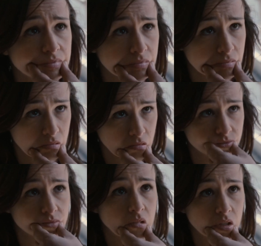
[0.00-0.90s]
Oh,
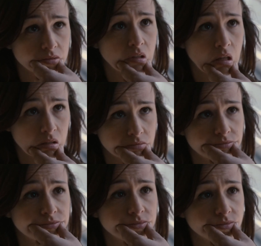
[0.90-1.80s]
thanks, Vernon.
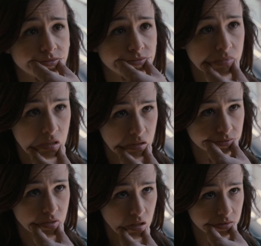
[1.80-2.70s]
Make out
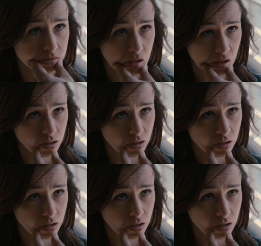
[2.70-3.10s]
with me.